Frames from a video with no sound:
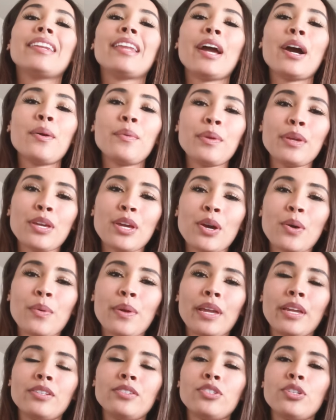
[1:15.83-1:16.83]
Now we go
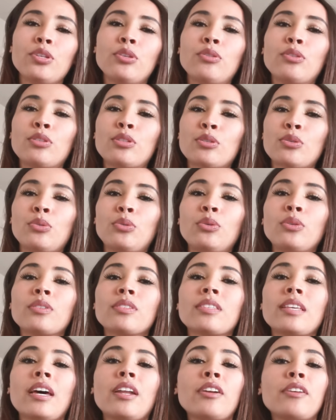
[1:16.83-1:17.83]
into the
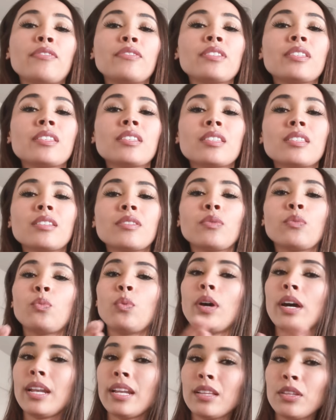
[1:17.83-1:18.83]
schools that have
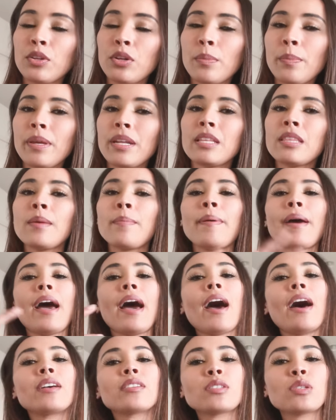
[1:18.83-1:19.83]
won a little bit in the
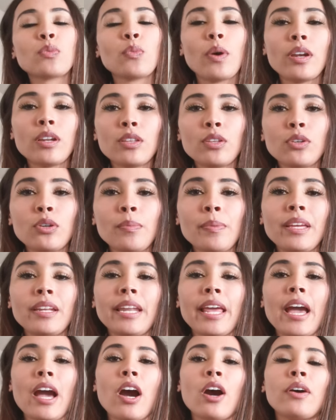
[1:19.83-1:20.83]
past, won a little
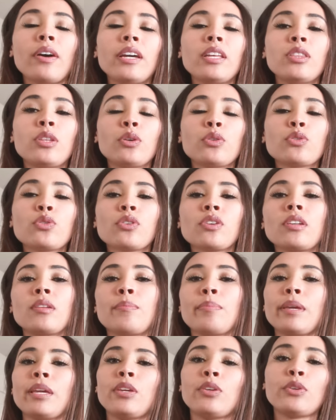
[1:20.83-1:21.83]
bit now, and those are going
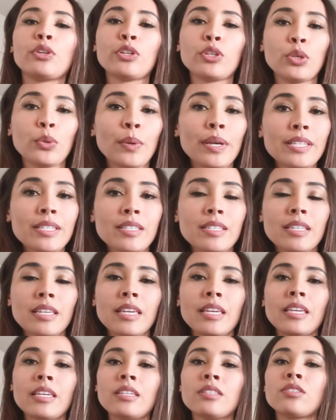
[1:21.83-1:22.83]
to be your
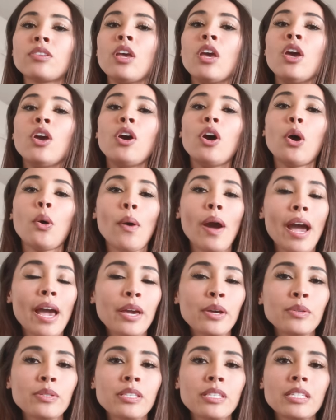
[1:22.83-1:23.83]
USC's,
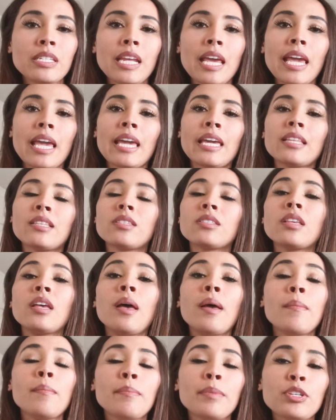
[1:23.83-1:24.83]
Ohio State's,
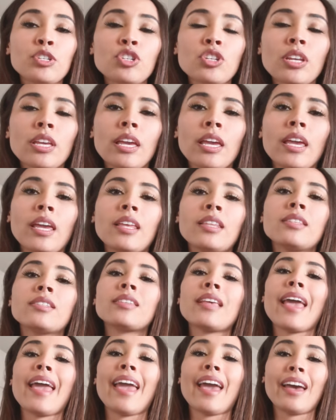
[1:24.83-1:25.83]

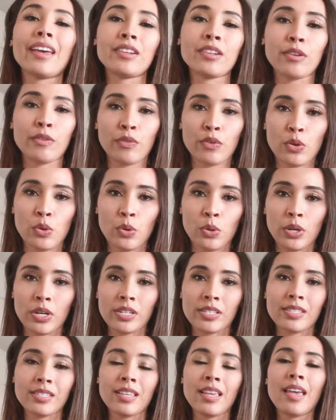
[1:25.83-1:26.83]
Michigan's, and of
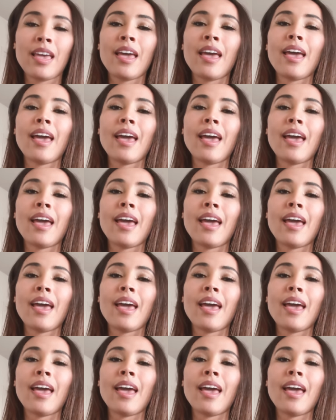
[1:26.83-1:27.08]
course,